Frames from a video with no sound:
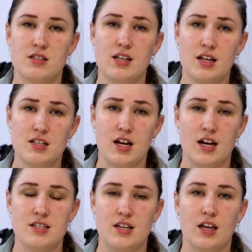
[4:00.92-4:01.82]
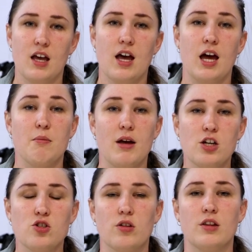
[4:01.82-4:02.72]
sanitizing, and
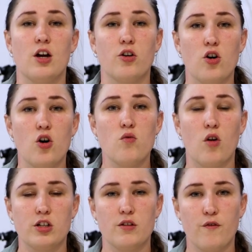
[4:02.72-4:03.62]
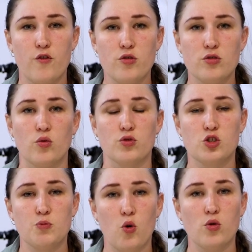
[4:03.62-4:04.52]
make sure that there are no rotten fruit or
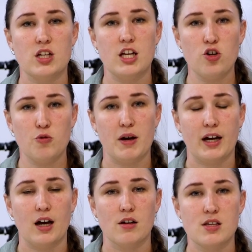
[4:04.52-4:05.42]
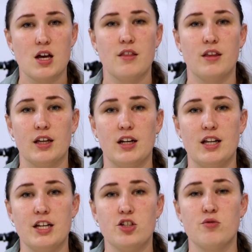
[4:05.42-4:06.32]
spores in your packhouse that can
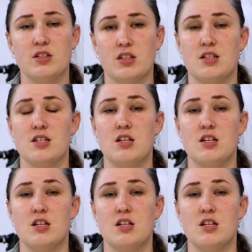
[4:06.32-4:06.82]
lead to resistance